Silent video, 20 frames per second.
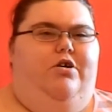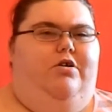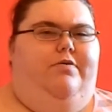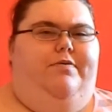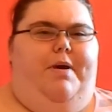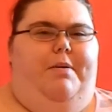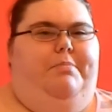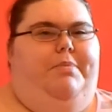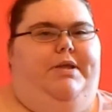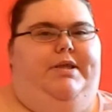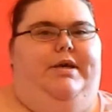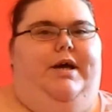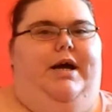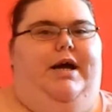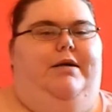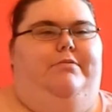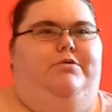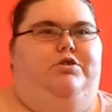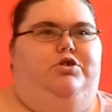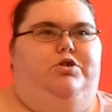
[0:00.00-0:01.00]
November
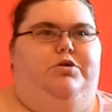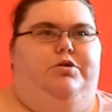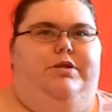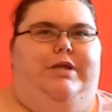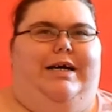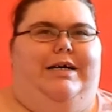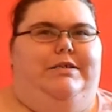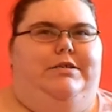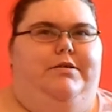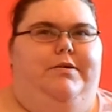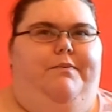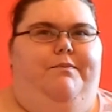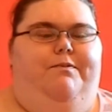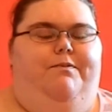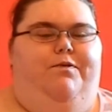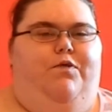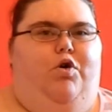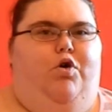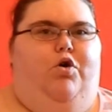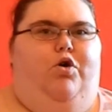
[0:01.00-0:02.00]
time
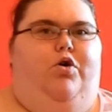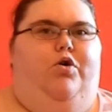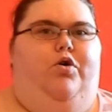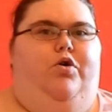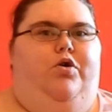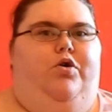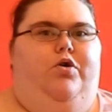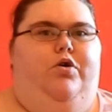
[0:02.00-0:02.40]
2004.